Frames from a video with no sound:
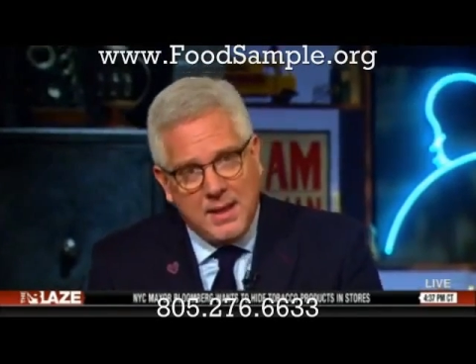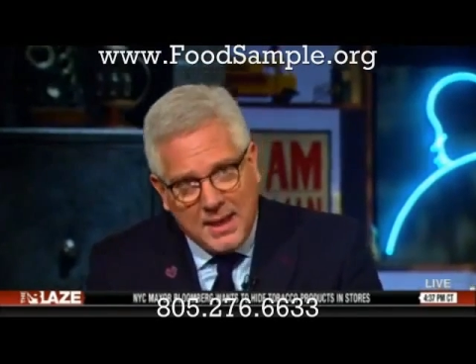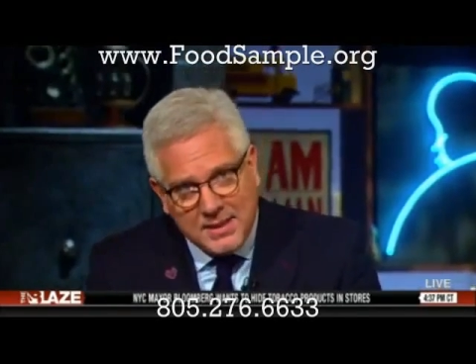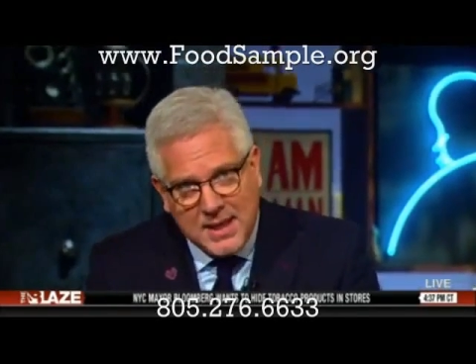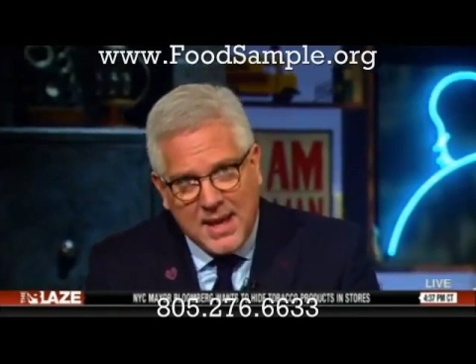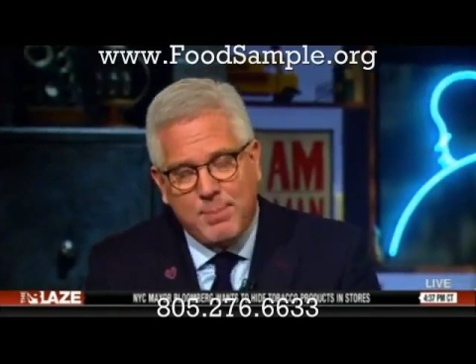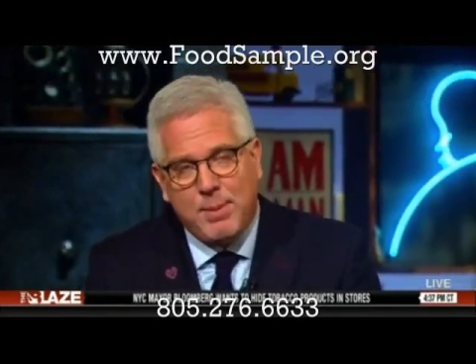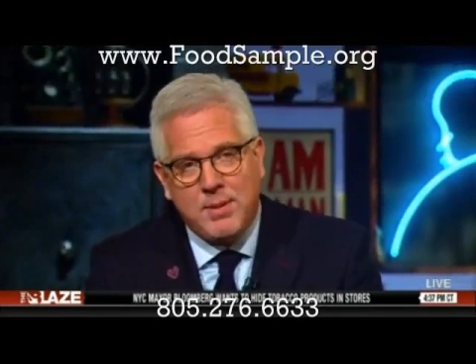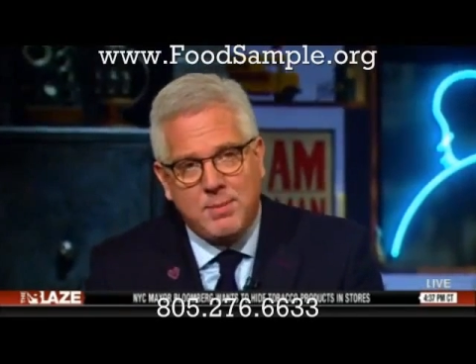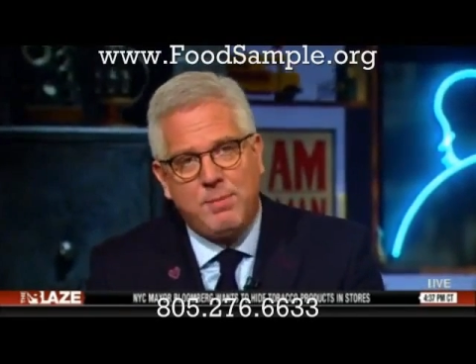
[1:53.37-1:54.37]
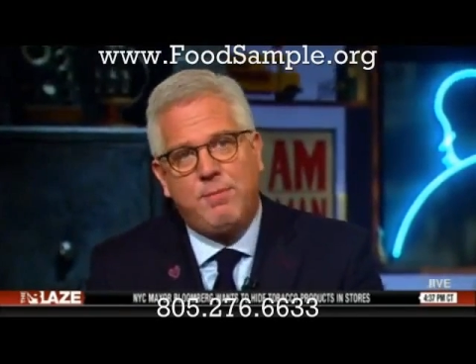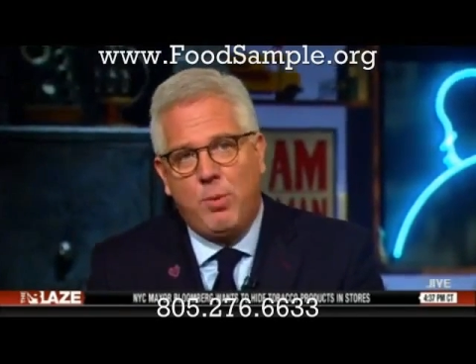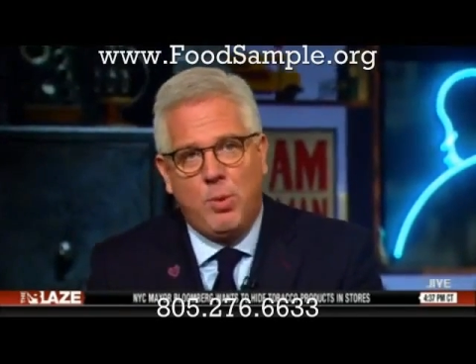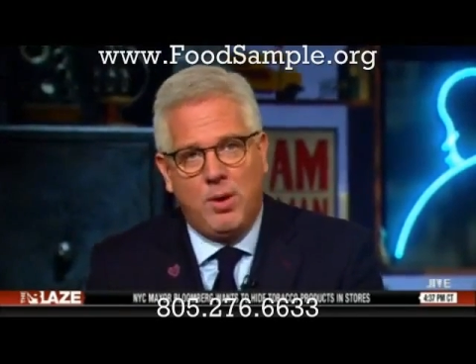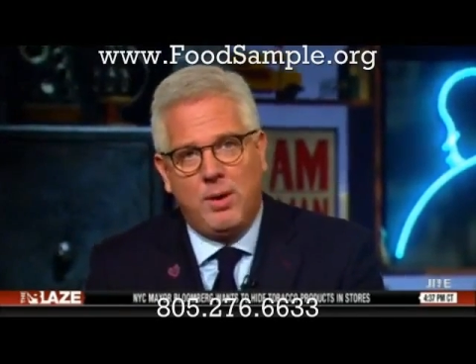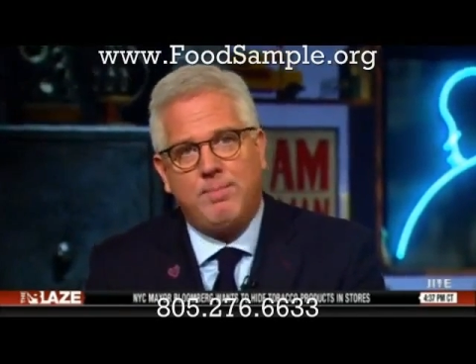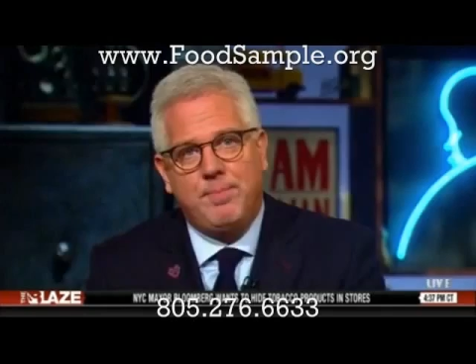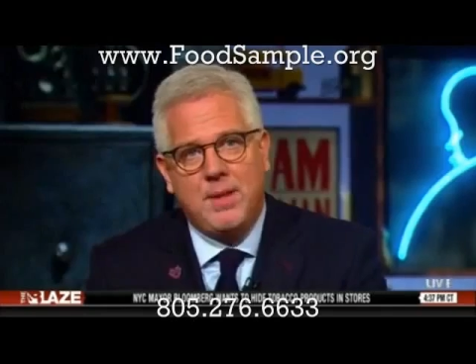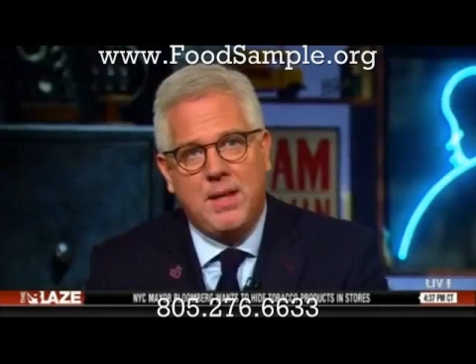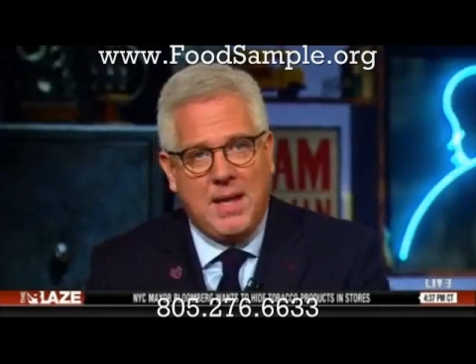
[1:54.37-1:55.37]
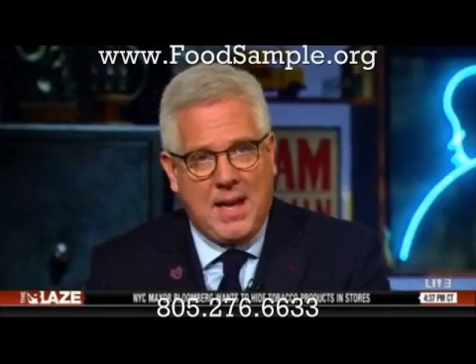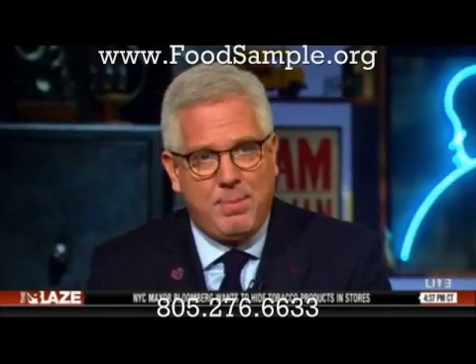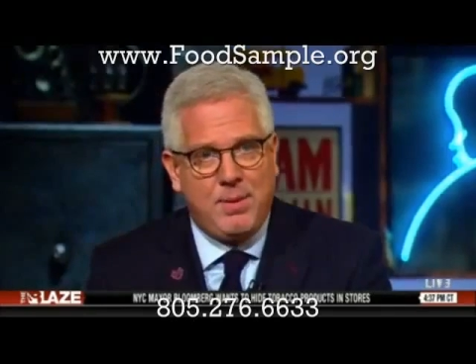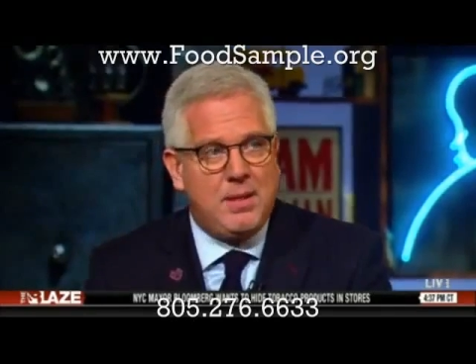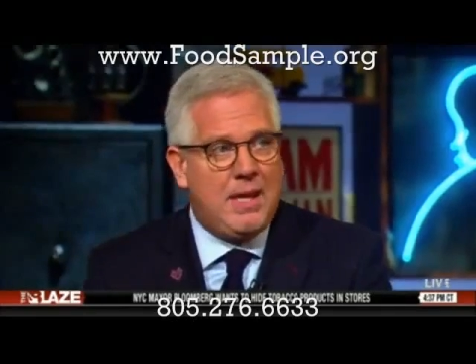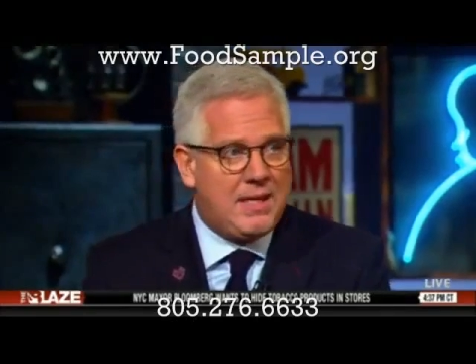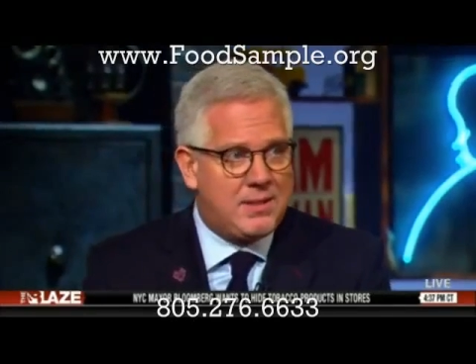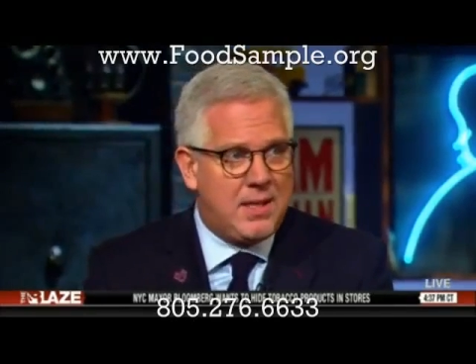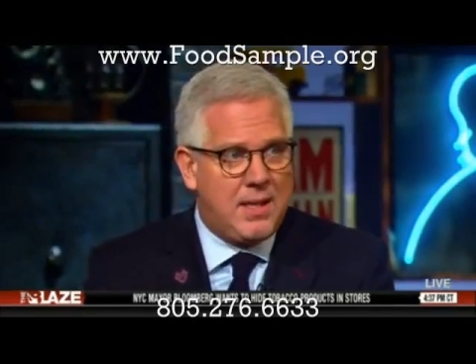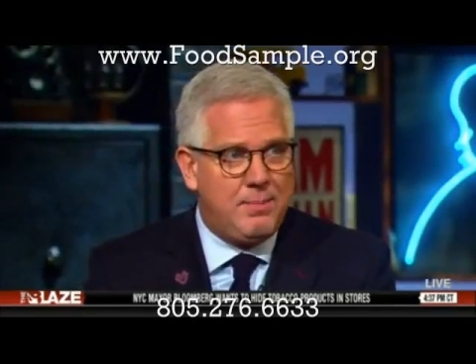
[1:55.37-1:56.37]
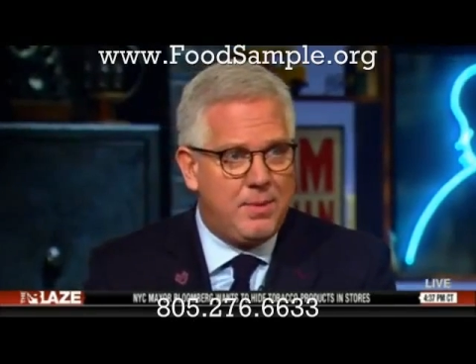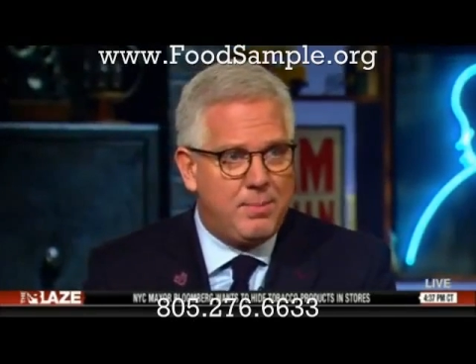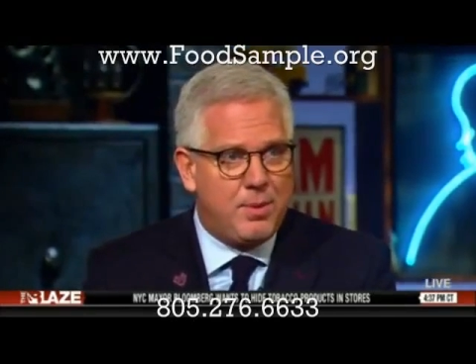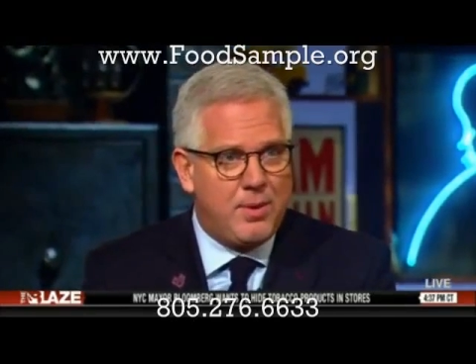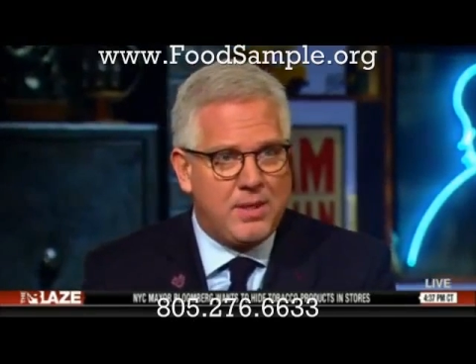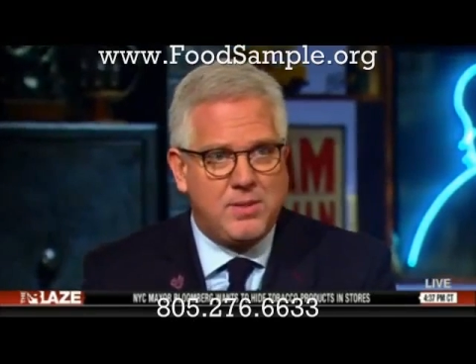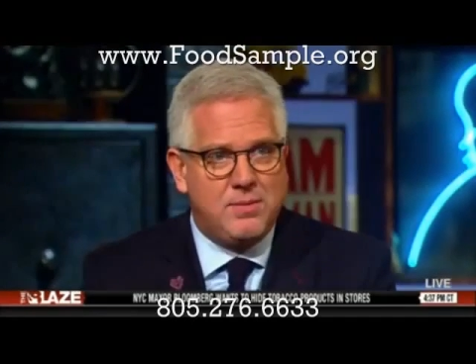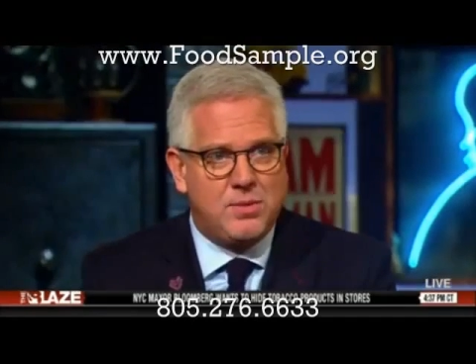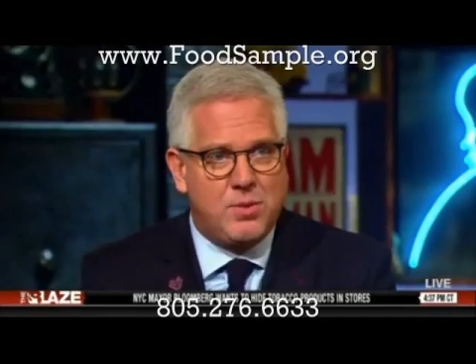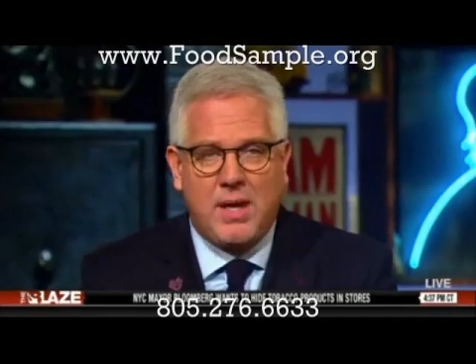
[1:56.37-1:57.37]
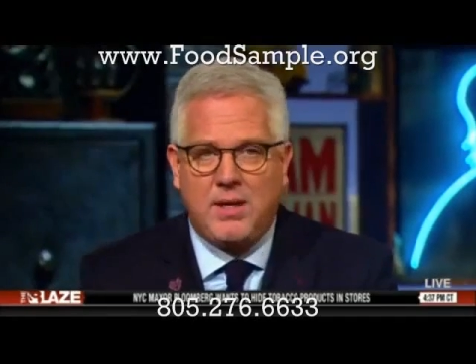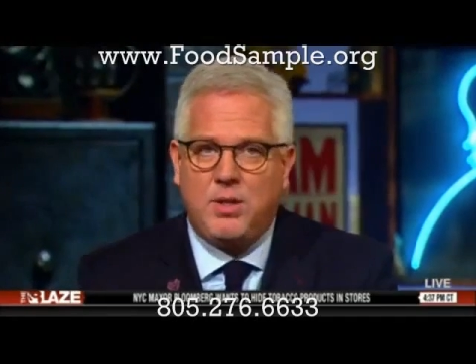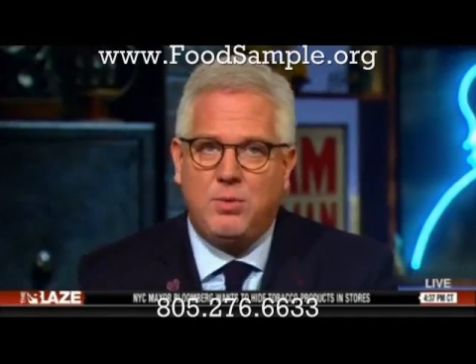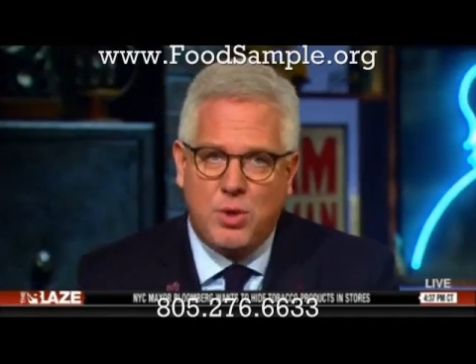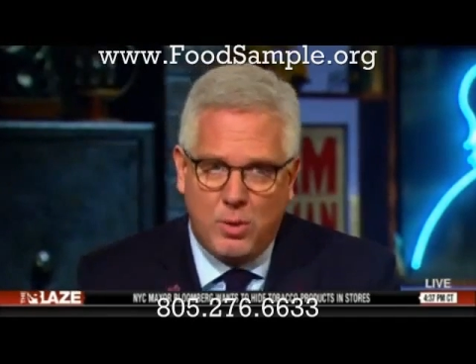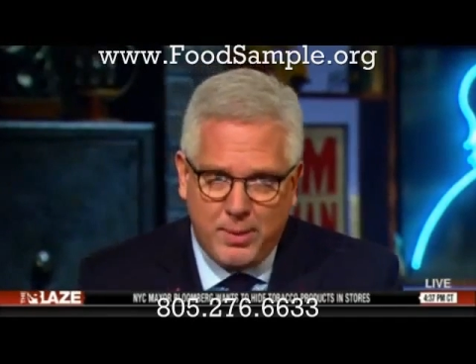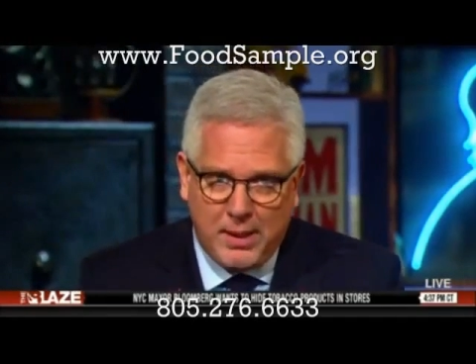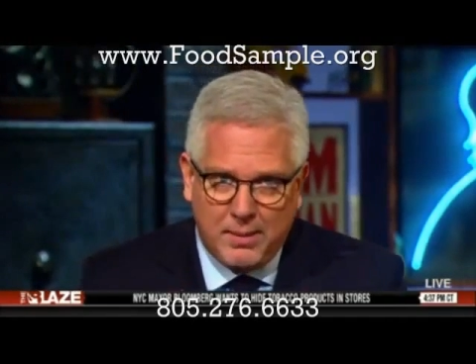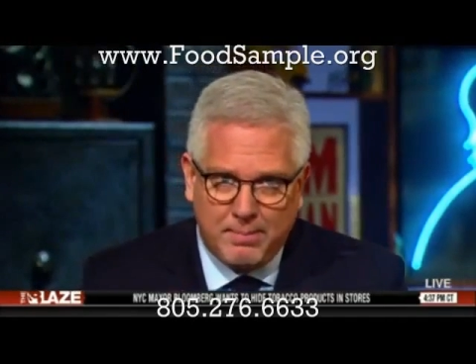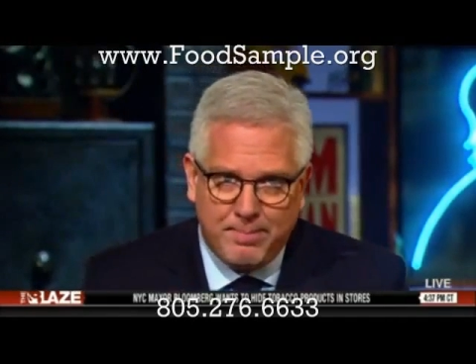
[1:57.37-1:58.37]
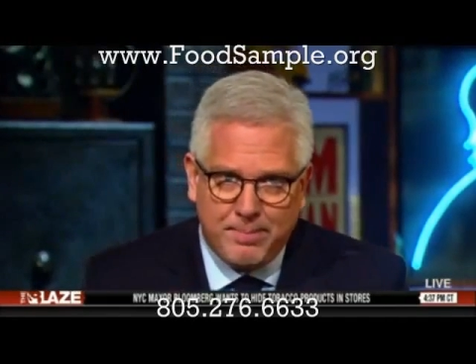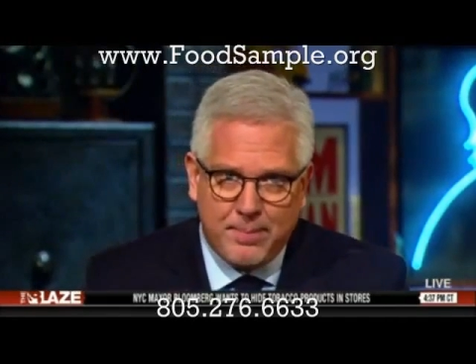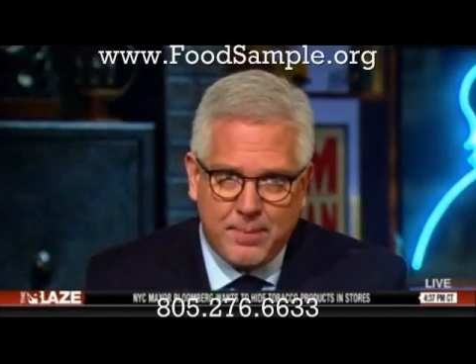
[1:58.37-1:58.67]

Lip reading: It has happened before. It happened the last time the progressives tried a utopia.